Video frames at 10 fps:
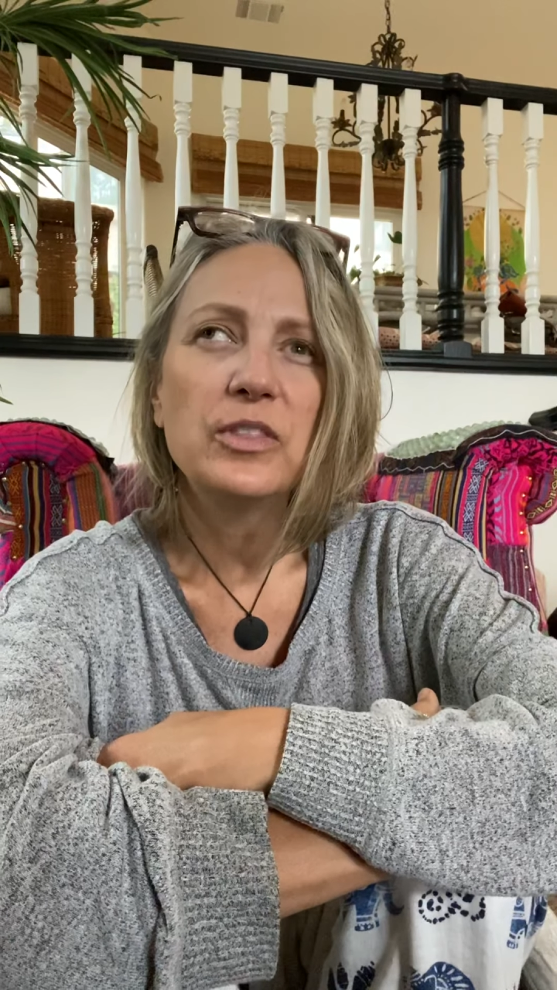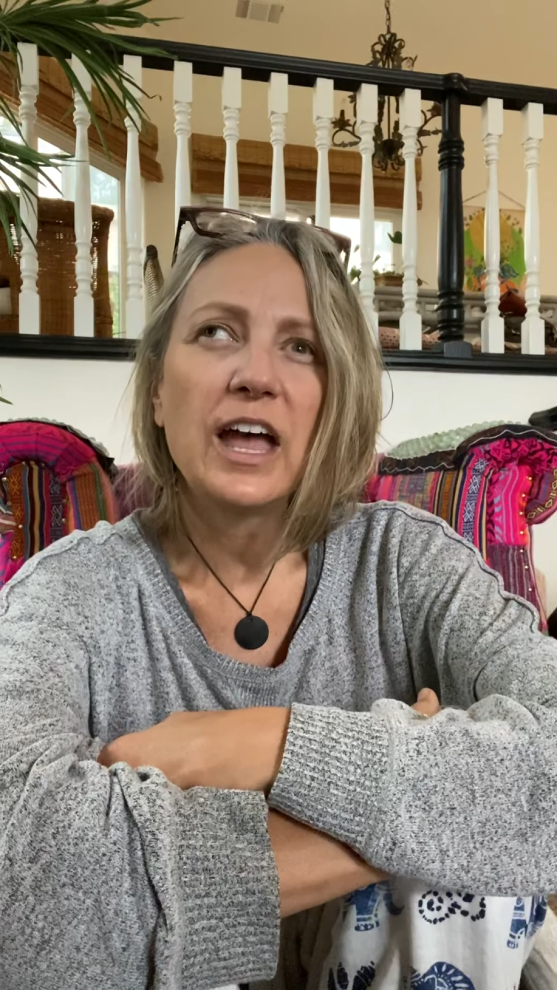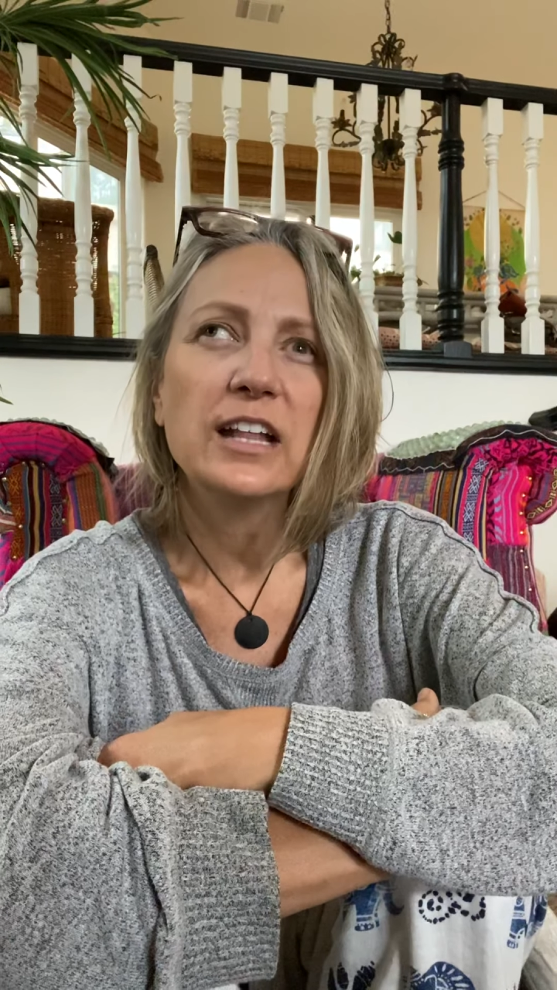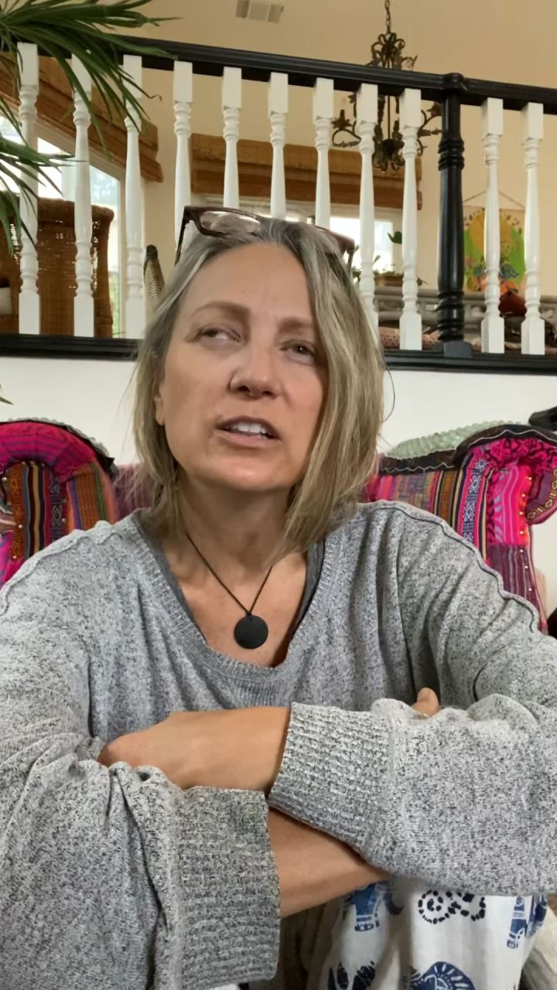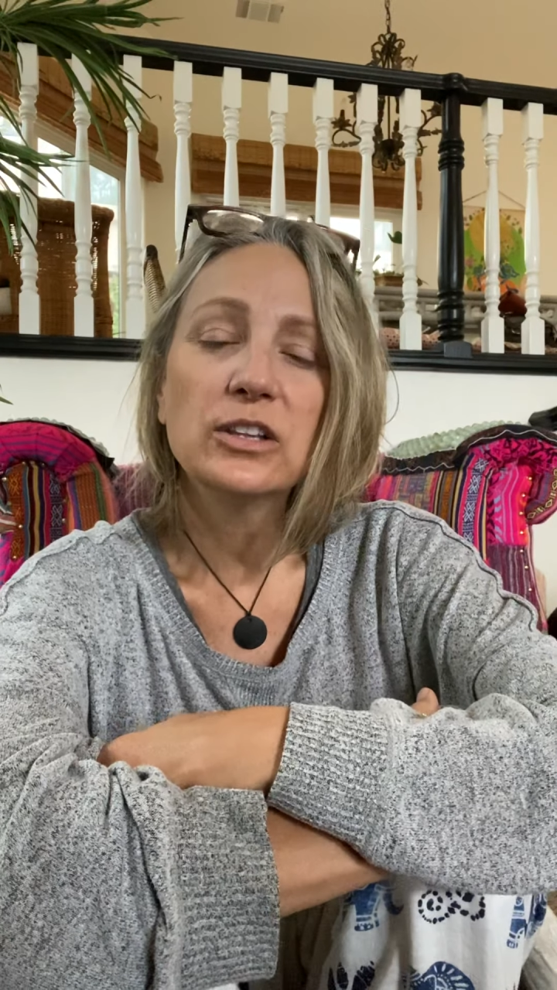
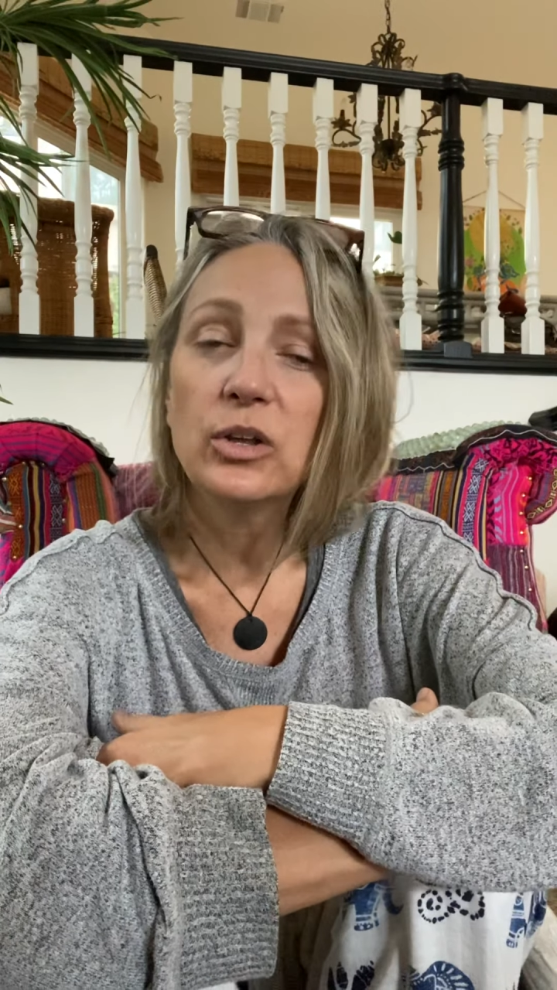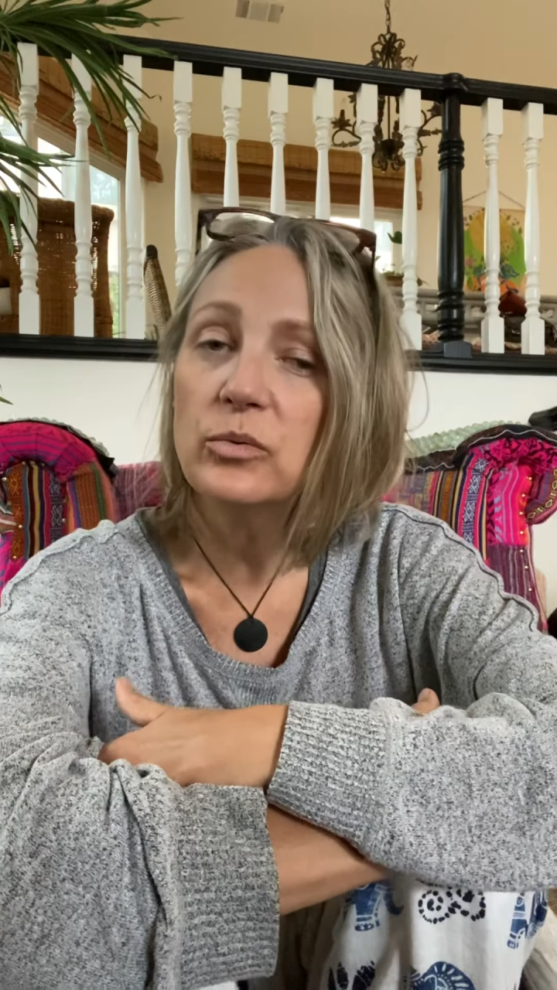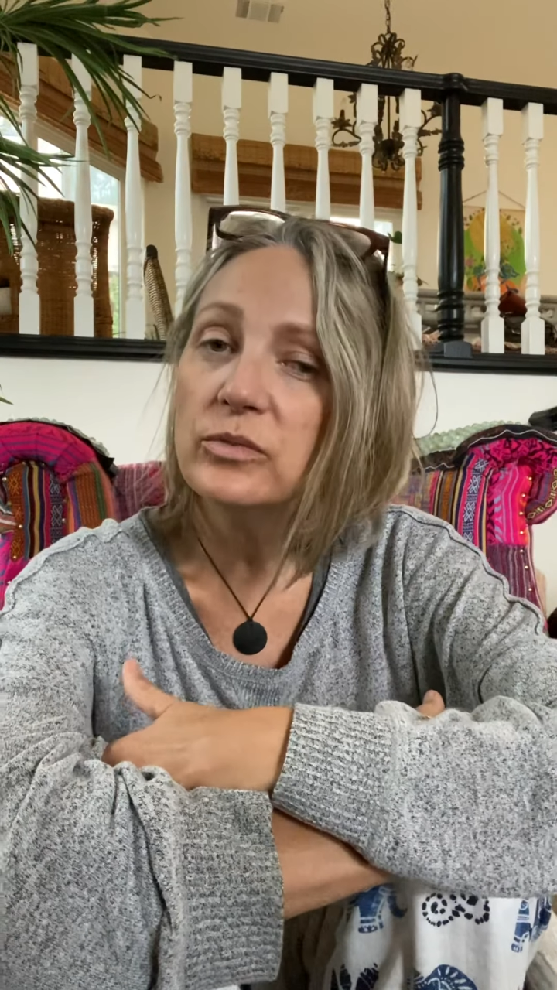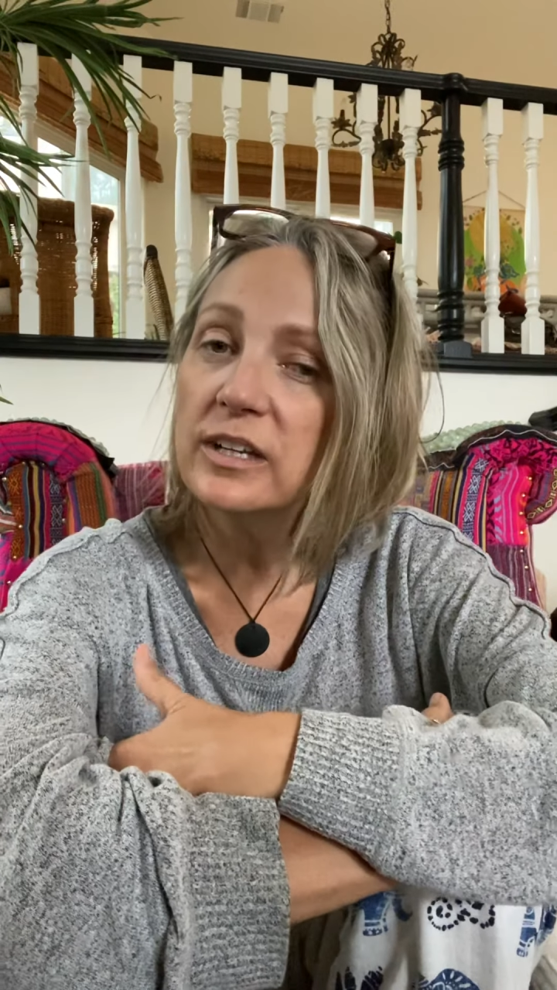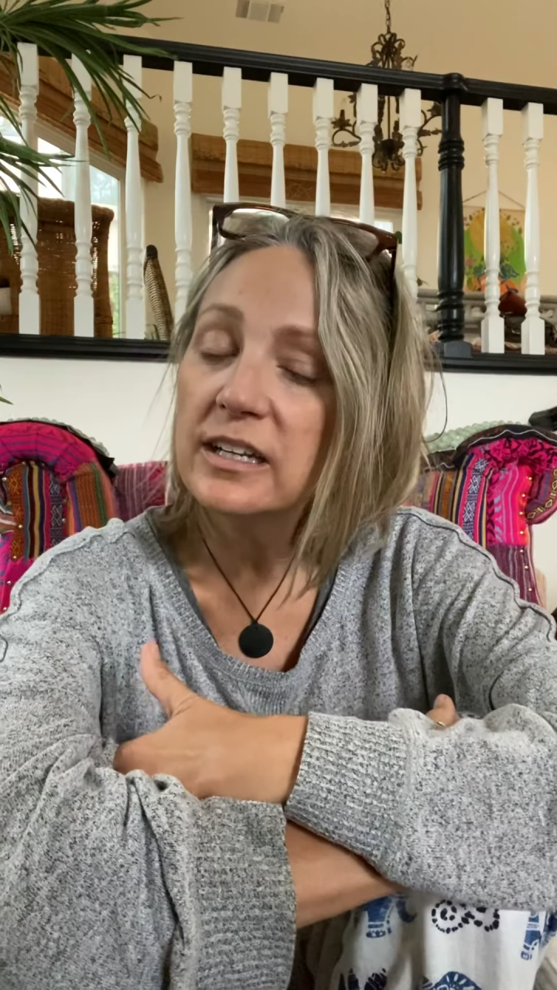that
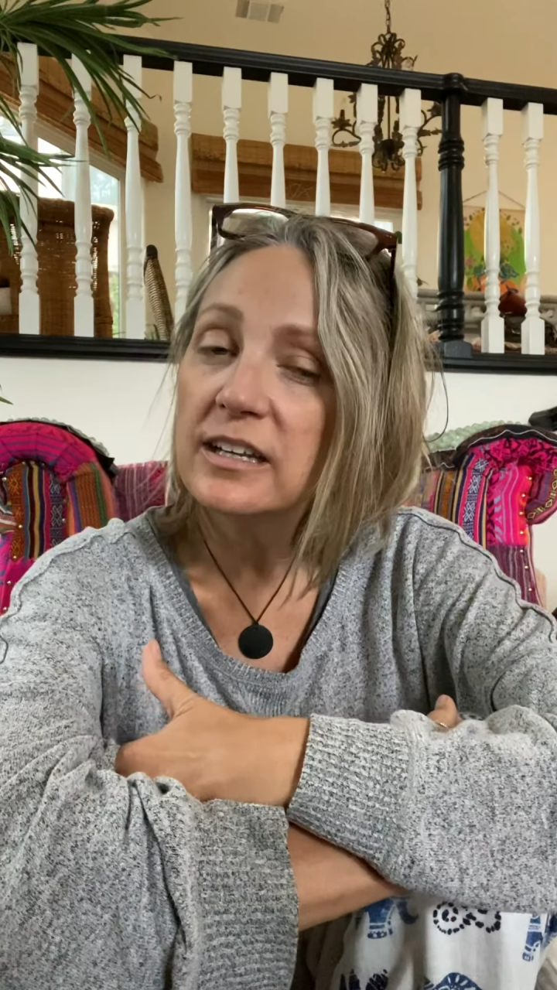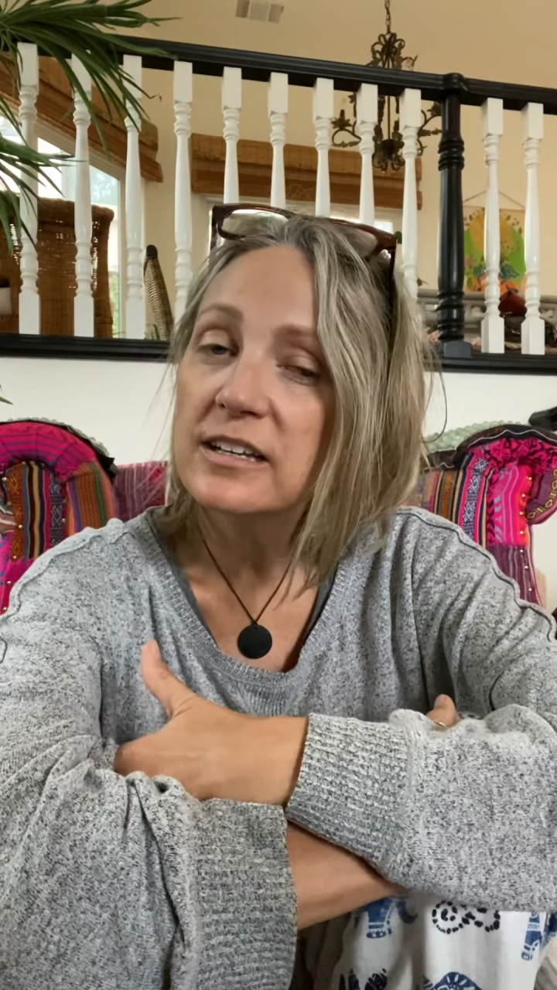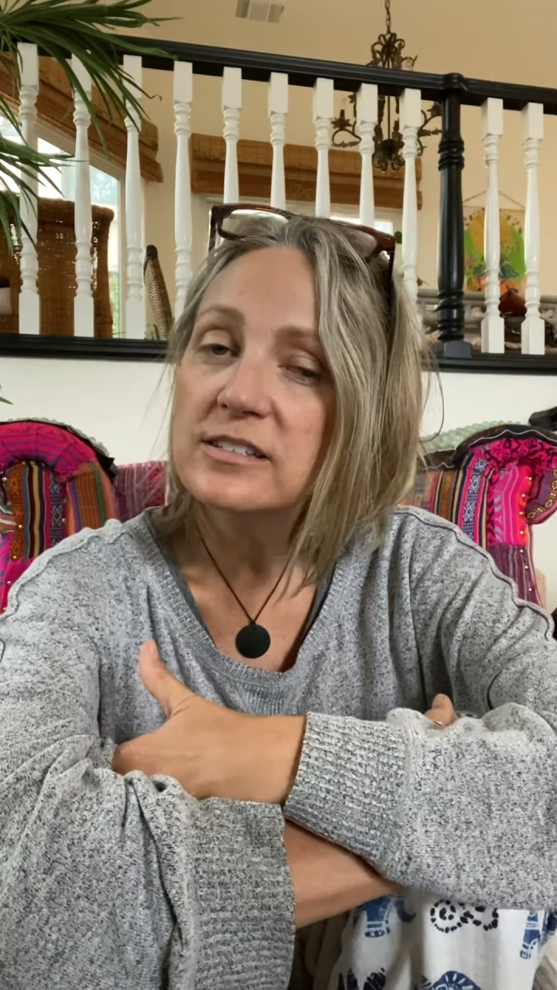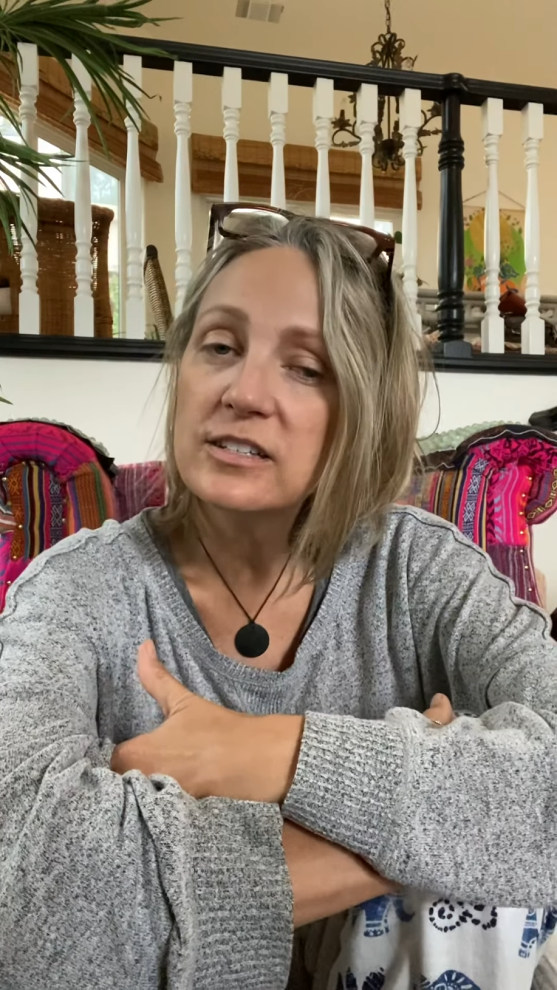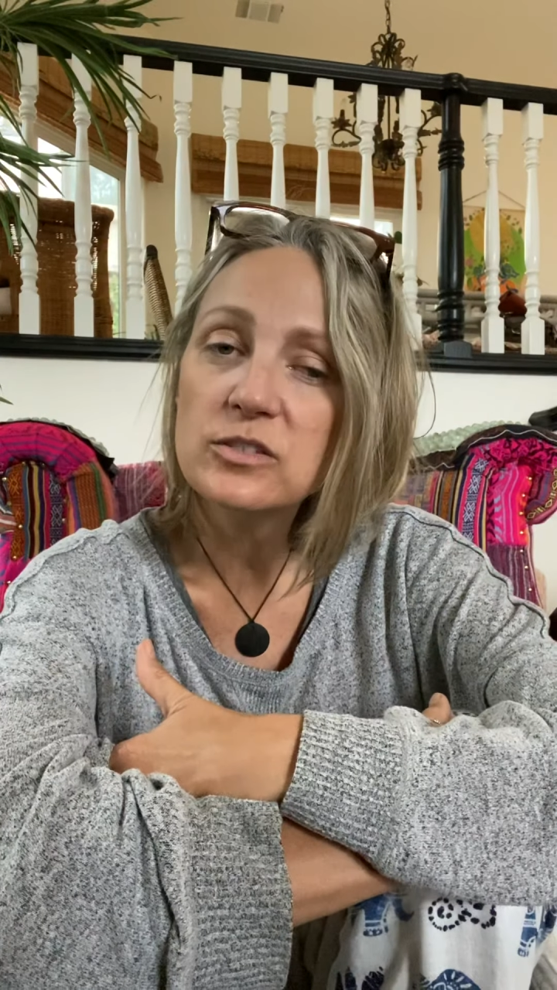loneliness